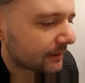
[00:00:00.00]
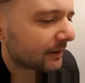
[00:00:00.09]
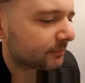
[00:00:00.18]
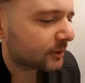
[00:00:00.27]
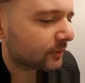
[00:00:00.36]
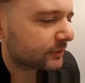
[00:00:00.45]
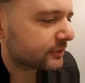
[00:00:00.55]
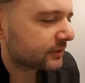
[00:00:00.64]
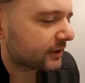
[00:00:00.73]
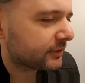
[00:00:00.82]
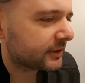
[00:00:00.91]
I'm going to
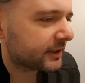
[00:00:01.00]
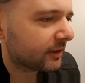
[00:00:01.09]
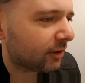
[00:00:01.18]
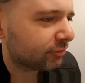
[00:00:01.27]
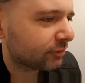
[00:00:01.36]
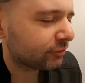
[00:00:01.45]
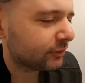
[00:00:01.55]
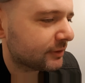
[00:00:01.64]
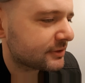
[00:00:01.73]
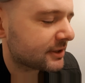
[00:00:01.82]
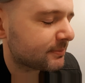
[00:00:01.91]
try to kill off a few
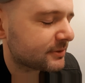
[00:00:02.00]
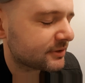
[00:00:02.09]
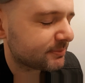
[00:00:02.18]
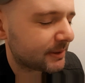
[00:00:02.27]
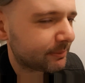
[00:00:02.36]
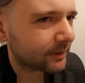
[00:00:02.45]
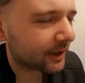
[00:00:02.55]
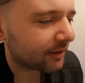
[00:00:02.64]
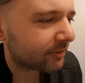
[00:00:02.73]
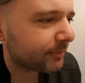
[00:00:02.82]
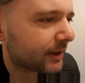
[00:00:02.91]
assumptions people
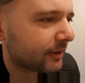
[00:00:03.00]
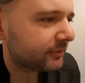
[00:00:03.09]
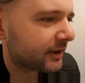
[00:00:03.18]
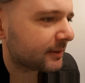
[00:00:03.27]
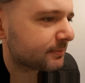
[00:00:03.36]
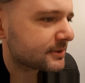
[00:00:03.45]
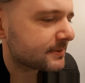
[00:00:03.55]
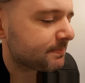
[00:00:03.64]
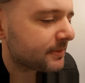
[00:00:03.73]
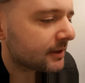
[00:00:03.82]
have about types.